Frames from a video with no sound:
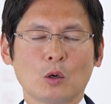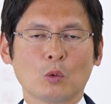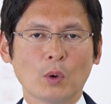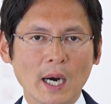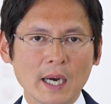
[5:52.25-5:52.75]

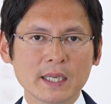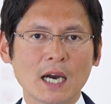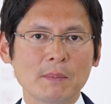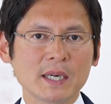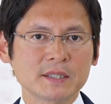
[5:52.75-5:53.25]
Why
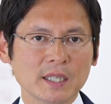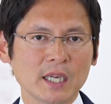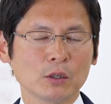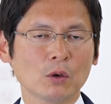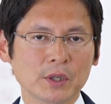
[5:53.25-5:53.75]
am I
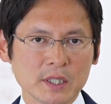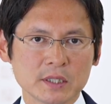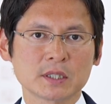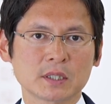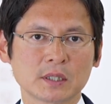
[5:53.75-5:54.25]
saying all
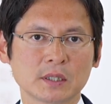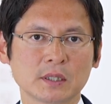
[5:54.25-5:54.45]
this?